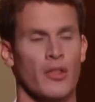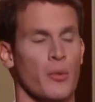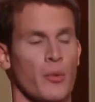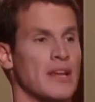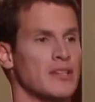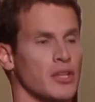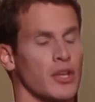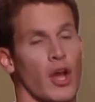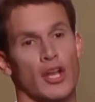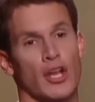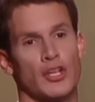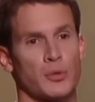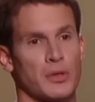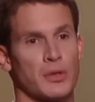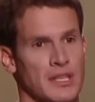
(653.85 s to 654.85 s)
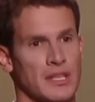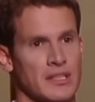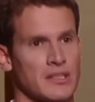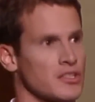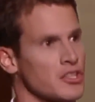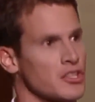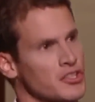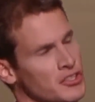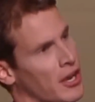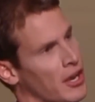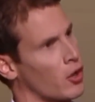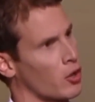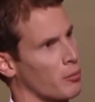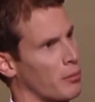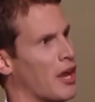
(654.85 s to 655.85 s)
The rest of the country thinks it's
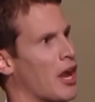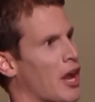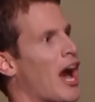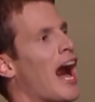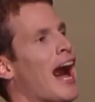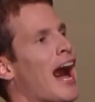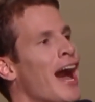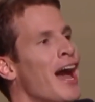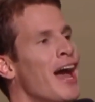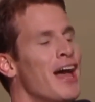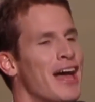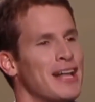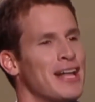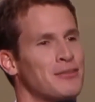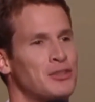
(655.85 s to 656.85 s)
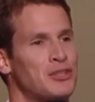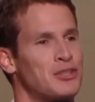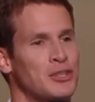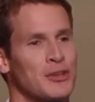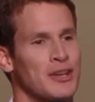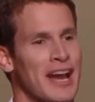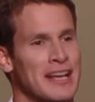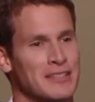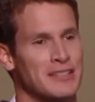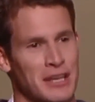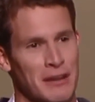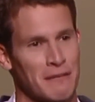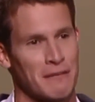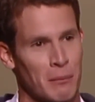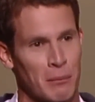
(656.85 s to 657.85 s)
hysterical. Like, ha ha, that's what you guys
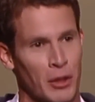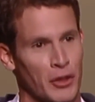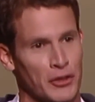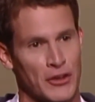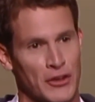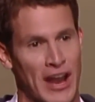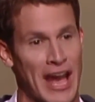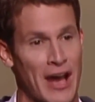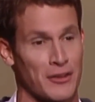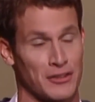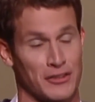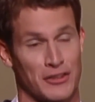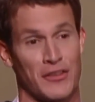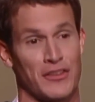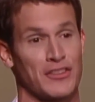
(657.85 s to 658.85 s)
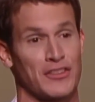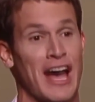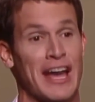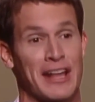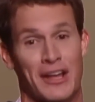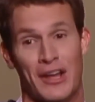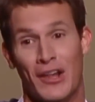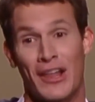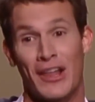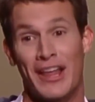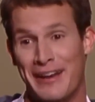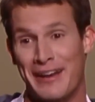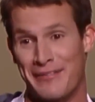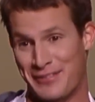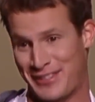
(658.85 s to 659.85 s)
get for building your houses on the side of
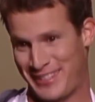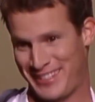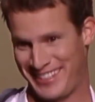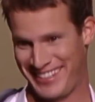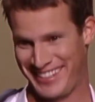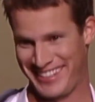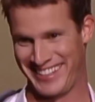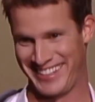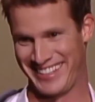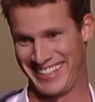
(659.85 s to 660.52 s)
cliffs.